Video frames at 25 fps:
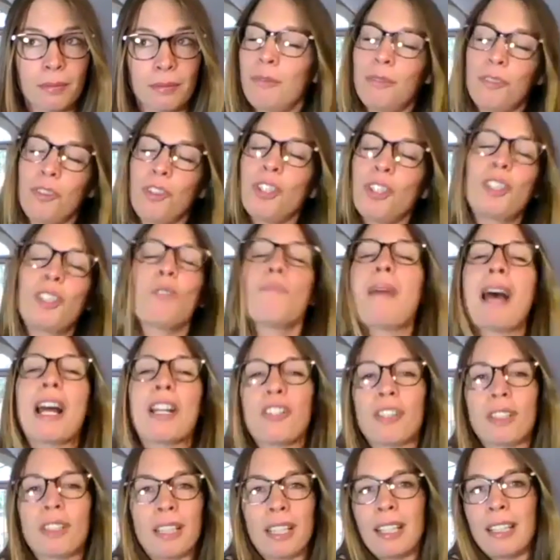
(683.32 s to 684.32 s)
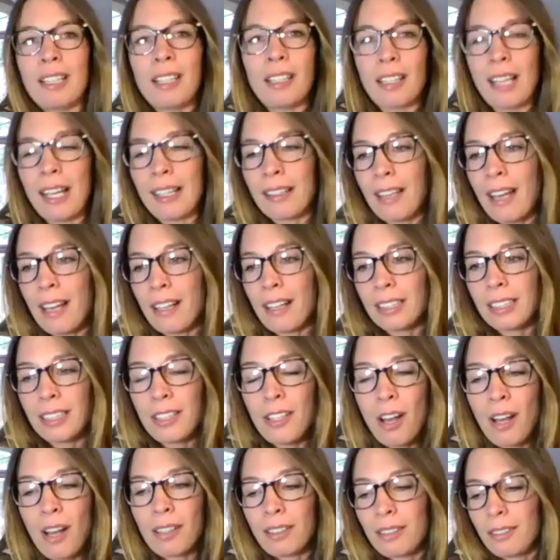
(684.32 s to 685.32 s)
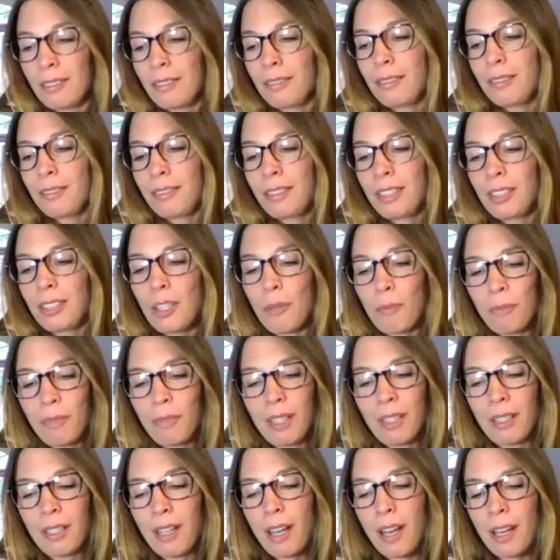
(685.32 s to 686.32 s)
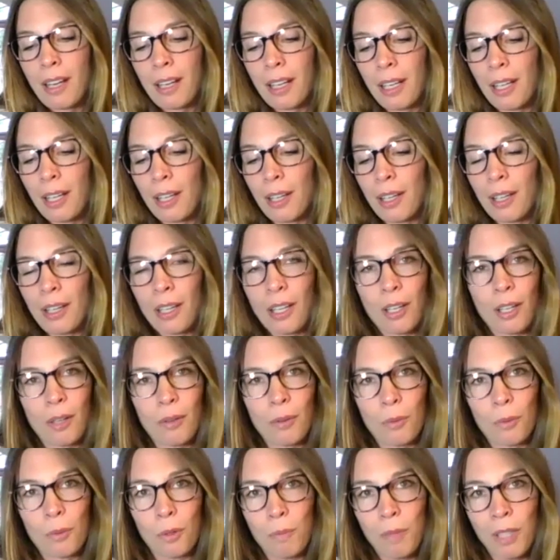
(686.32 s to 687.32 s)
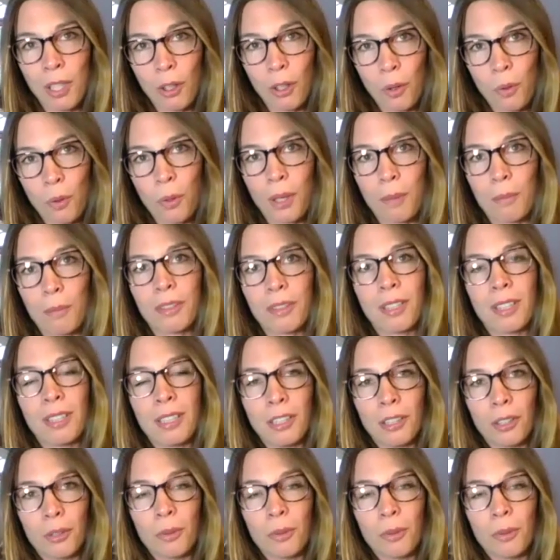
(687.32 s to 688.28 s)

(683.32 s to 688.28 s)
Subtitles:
Just imagining anything like that is not something I would be equipped to deal